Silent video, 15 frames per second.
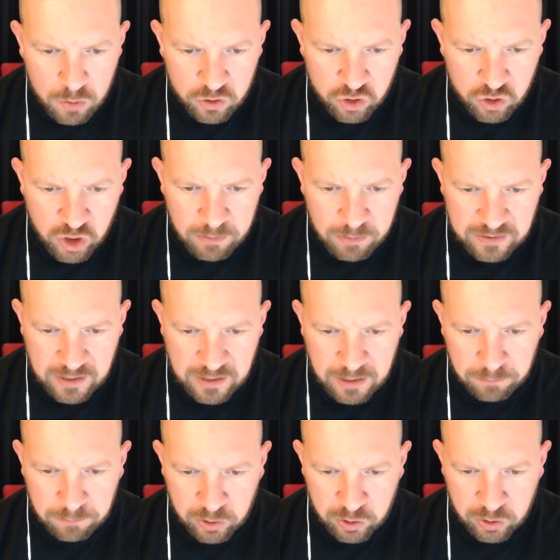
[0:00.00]
Jamie saying
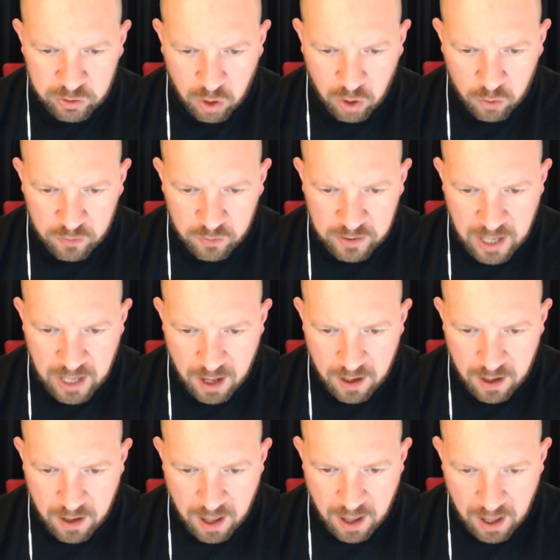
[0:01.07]
blood on the
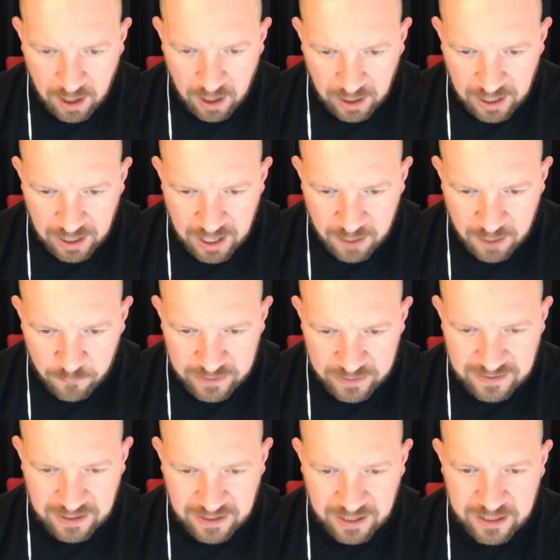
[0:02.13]

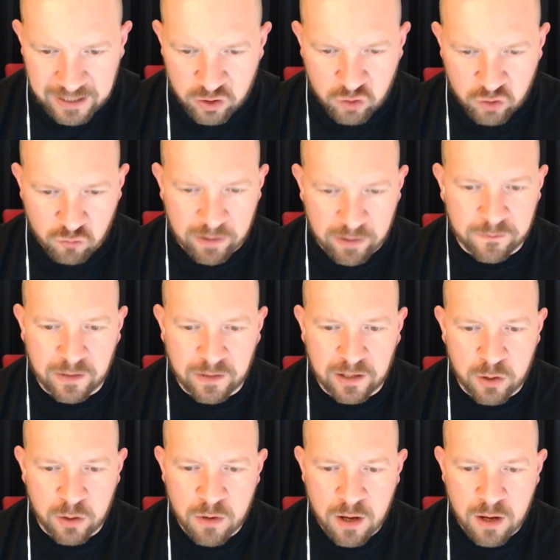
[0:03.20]
Aventine is great
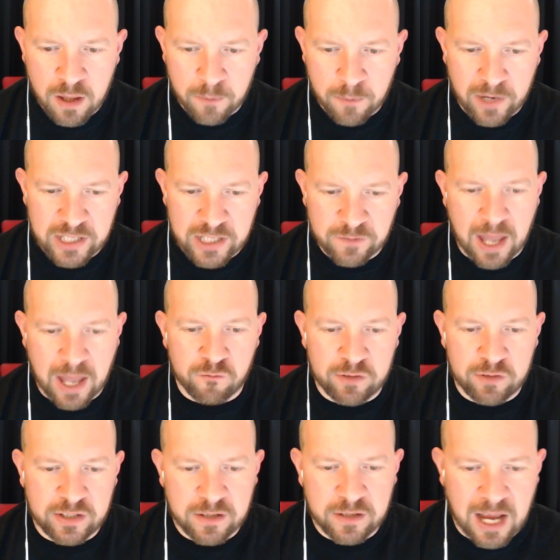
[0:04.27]
value. The price for
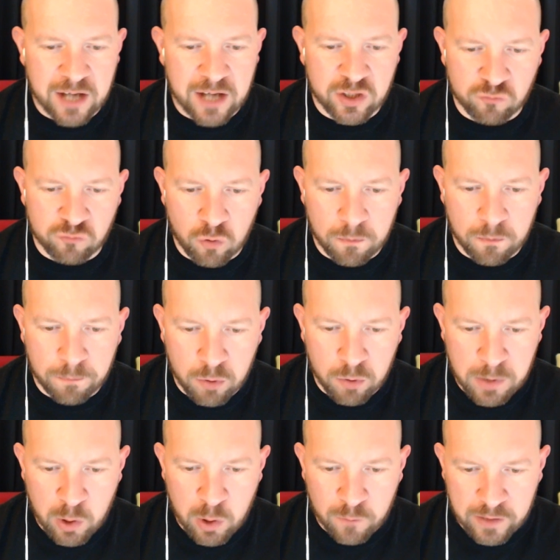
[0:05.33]
entry, Gangs of Rome, put
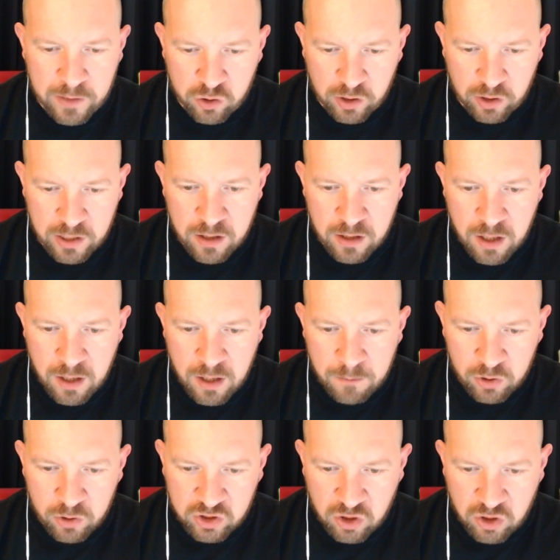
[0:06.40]
me off initially,
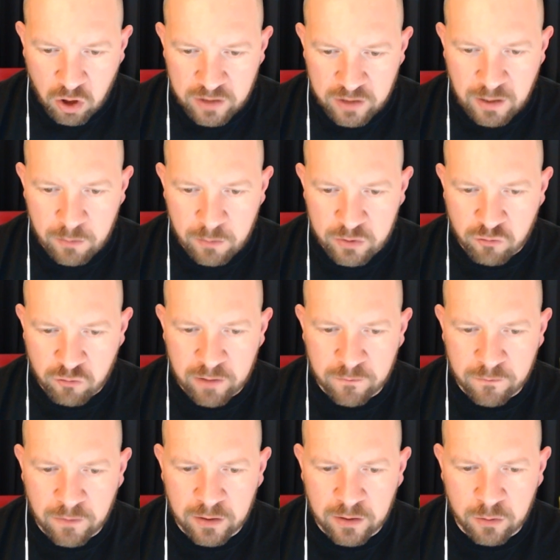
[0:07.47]
but the starter set was great
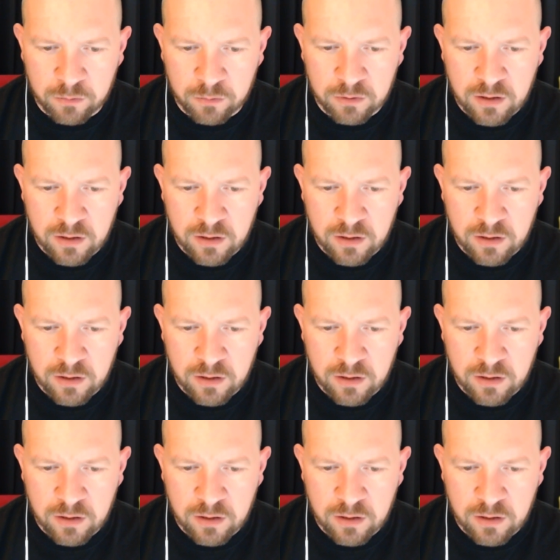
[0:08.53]
value.